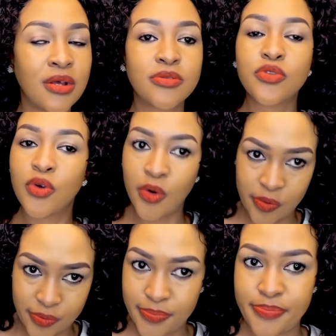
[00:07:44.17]

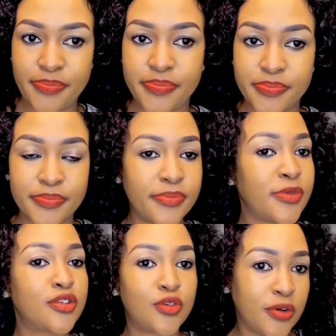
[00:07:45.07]
No,
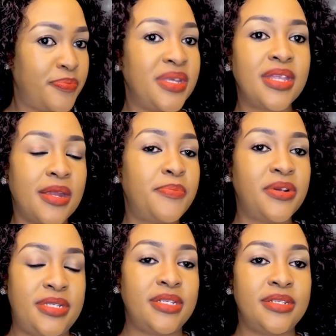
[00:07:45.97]
don't be that
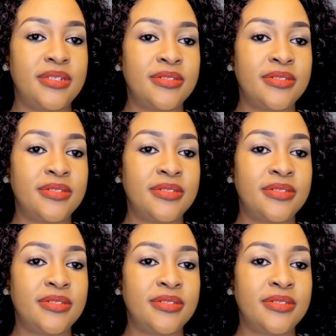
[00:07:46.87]
person.